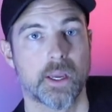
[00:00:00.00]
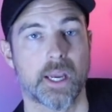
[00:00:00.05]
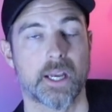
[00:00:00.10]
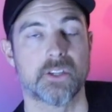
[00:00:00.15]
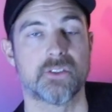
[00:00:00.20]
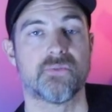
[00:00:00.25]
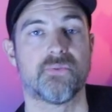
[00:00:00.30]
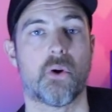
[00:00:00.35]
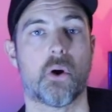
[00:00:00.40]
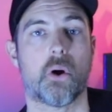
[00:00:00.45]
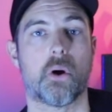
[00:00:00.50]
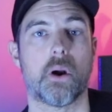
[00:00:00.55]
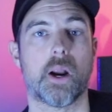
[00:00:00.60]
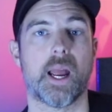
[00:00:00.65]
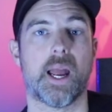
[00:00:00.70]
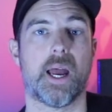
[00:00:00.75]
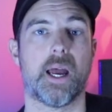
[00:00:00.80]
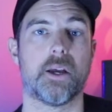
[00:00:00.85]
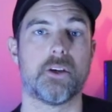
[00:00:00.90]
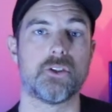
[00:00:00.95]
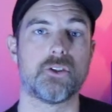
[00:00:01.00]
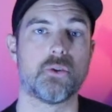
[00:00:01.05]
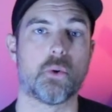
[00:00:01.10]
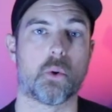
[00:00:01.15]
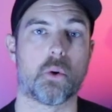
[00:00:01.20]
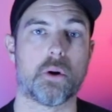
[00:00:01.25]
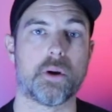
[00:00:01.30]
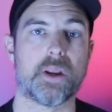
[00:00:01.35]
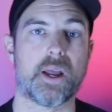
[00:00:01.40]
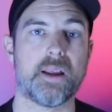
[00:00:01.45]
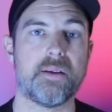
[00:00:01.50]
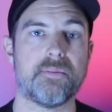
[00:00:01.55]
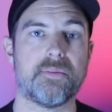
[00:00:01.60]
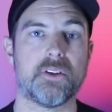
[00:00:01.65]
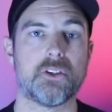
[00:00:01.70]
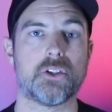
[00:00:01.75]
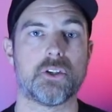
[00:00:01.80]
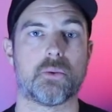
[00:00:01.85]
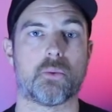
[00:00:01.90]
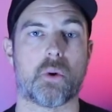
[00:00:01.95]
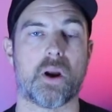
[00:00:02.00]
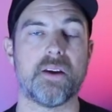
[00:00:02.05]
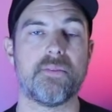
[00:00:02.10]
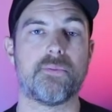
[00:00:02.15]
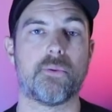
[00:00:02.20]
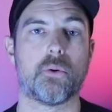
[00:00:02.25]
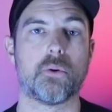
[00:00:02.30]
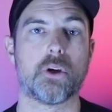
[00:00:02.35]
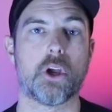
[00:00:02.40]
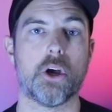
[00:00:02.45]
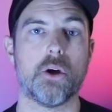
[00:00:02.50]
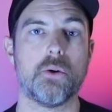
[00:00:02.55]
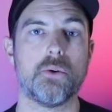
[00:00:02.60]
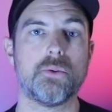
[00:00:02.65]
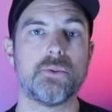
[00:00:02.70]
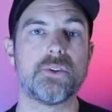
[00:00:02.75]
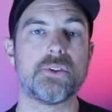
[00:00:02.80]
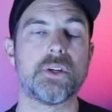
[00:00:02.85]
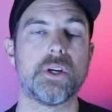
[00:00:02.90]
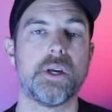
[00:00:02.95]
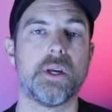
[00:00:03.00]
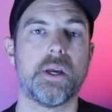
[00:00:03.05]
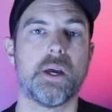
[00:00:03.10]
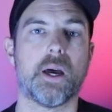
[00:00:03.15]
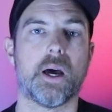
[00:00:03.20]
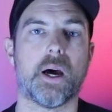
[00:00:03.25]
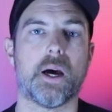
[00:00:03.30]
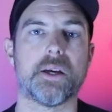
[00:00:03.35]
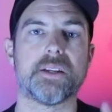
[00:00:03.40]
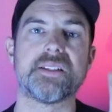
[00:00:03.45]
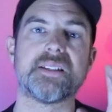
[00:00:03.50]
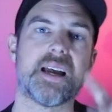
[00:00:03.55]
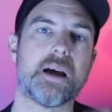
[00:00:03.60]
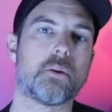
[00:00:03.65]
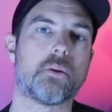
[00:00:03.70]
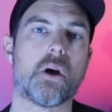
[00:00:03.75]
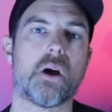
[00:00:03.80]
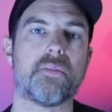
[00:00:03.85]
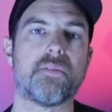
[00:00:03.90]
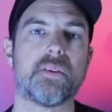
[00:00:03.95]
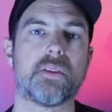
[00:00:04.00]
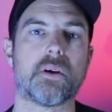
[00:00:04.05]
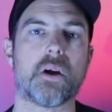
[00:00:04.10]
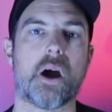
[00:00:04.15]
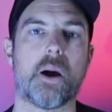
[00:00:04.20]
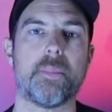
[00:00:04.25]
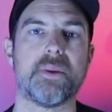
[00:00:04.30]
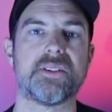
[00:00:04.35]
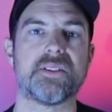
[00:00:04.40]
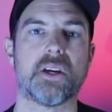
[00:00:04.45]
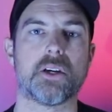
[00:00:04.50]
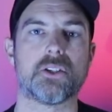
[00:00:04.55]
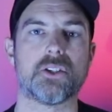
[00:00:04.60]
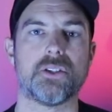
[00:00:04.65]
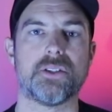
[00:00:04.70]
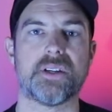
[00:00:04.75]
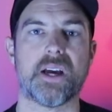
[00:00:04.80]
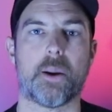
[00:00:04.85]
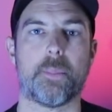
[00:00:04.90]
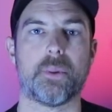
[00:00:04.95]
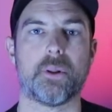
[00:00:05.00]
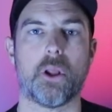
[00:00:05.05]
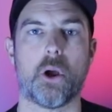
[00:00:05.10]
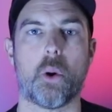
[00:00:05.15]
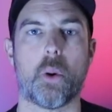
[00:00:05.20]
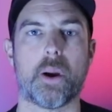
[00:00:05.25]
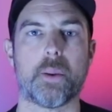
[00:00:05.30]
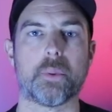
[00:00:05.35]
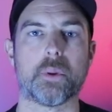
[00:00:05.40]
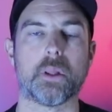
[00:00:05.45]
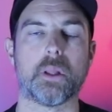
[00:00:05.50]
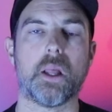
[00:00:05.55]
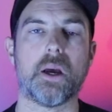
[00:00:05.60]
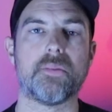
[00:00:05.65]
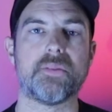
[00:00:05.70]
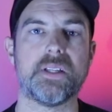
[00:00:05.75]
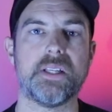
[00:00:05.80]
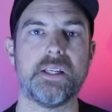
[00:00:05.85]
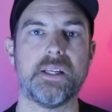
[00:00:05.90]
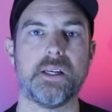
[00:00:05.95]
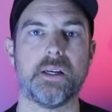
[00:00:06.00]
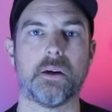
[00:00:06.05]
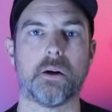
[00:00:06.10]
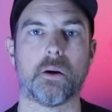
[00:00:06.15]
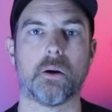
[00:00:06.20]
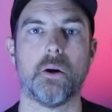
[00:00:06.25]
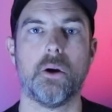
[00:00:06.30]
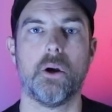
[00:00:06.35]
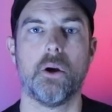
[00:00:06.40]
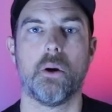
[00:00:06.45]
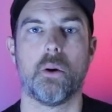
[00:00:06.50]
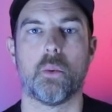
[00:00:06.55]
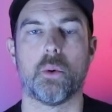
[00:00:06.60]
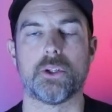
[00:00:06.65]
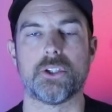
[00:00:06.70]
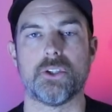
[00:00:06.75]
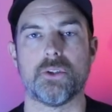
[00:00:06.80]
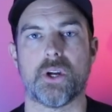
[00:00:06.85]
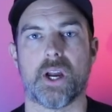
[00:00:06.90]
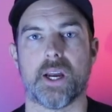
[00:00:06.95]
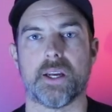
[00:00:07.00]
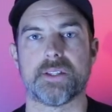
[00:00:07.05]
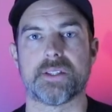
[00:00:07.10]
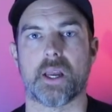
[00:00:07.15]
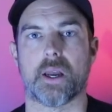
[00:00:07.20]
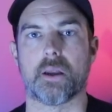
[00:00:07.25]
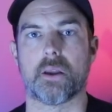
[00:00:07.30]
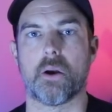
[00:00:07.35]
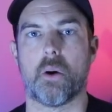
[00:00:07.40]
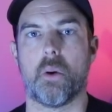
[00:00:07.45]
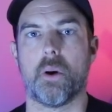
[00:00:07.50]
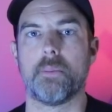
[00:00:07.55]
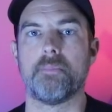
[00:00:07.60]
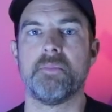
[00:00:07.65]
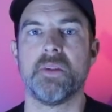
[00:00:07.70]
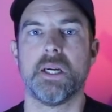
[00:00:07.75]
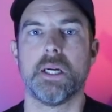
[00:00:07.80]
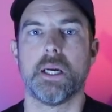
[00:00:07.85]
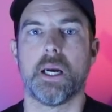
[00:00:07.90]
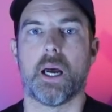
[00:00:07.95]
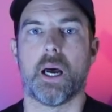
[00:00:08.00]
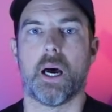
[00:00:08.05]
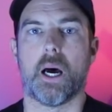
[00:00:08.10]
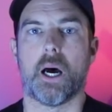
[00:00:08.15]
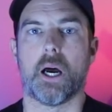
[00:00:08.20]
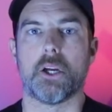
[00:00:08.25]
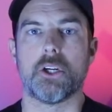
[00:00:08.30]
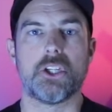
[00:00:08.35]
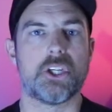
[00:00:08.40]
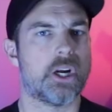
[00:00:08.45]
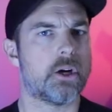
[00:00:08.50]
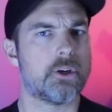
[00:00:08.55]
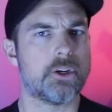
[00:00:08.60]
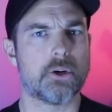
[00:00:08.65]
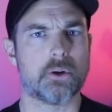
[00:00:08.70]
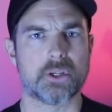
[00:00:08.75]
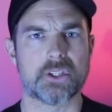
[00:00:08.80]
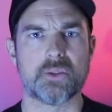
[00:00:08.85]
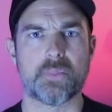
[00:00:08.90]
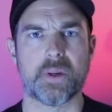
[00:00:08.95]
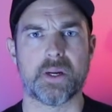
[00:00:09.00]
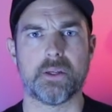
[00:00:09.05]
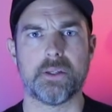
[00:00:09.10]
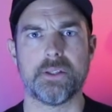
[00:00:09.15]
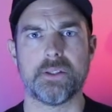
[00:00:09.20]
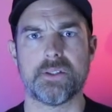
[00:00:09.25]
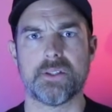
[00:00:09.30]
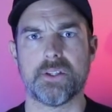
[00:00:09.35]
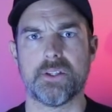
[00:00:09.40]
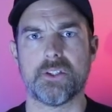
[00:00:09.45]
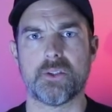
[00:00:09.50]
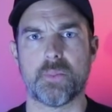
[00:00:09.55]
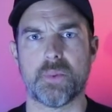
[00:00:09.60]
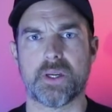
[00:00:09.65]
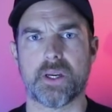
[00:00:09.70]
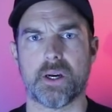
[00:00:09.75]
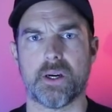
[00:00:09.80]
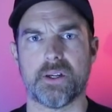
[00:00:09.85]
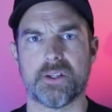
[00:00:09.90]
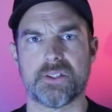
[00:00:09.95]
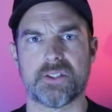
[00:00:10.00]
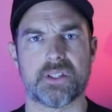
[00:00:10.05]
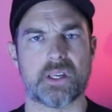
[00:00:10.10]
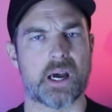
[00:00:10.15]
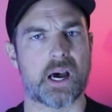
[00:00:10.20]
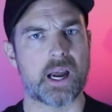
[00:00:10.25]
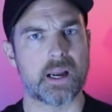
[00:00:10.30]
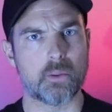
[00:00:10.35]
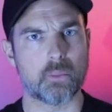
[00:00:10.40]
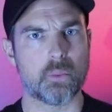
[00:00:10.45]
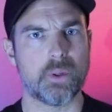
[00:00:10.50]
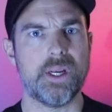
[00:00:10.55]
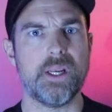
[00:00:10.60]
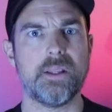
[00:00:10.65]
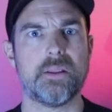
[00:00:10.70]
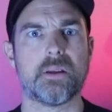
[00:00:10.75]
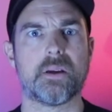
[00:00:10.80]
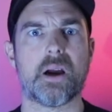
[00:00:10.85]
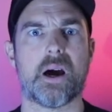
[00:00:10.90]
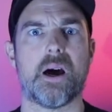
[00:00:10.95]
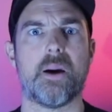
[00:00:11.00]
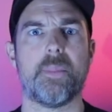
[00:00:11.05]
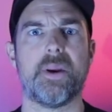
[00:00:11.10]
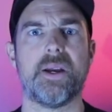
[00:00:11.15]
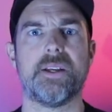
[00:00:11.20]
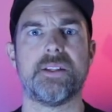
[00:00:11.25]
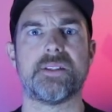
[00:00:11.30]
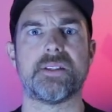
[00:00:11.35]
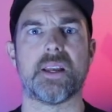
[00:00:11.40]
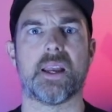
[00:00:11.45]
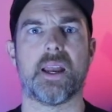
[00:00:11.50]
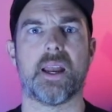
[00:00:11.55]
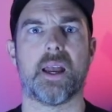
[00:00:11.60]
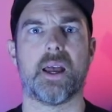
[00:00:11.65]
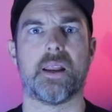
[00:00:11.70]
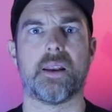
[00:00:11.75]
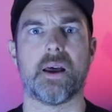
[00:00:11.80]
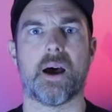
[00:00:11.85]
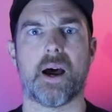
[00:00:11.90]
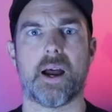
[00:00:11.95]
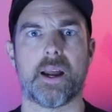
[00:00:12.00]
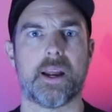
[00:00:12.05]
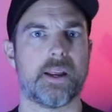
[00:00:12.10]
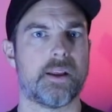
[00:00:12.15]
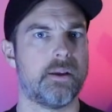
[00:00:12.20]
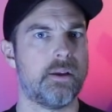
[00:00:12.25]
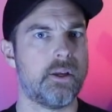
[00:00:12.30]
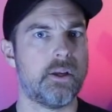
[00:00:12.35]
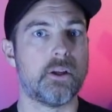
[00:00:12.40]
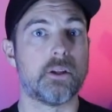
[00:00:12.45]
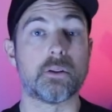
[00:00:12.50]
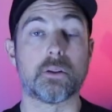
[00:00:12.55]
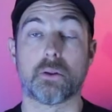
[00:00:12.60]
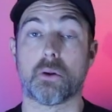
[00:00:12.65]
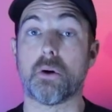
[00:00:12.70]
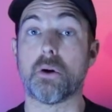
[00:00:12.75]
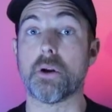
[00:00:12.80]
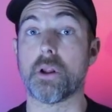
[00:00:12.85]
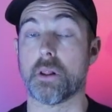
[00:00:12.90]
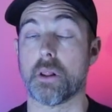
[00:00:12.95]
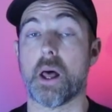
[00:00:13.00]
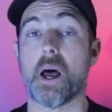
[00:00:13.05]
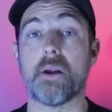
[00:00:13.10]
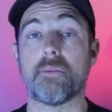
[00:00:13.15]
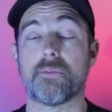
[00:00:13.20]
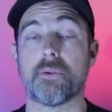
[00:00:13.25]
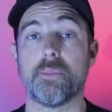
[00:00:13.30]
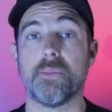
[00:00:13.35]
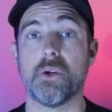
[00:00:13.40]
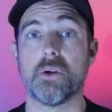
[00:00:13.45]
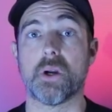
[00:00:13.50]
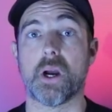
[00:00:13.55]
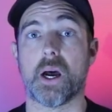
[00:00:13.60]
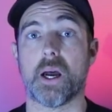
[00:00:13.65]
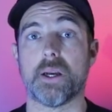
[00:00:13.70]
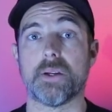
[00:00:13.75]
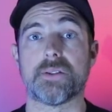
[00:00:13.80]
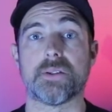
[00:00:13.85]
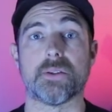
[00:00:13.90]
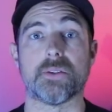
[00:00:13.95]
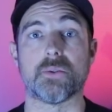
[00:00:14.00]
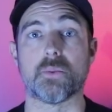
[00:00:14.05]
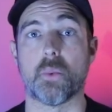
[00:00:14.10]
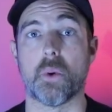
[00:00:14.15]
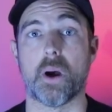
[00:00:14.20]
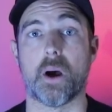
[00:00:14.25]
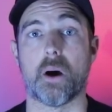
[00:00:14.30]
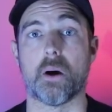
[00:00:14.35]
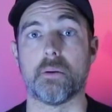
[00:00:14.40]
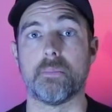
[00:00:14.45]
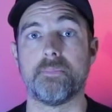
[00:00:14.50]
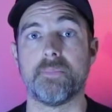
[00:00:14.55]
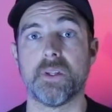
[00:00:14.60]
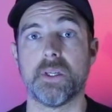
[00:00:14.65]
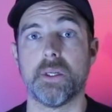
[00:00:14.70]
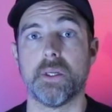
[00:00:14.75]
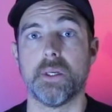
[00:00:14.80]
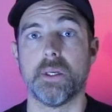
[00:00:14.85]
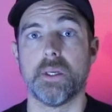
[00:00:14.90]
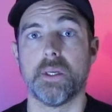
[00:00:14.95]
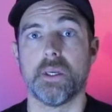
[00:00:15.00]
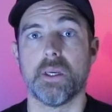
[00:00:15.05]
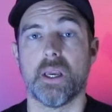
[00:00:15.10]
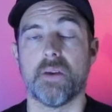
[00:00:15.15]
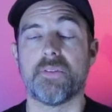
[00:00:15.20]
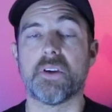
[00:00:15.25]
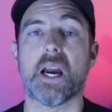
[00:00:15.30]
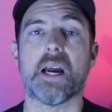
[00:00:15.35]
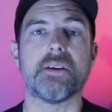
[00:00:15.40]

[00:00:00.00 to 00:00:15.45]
as far as your night vision rifle goes. Uh, sound off in the comment section down below. I would love to hear what you guys got going. Uh, share your experiences because I read the comments and I learn a lot from you guys as well. If you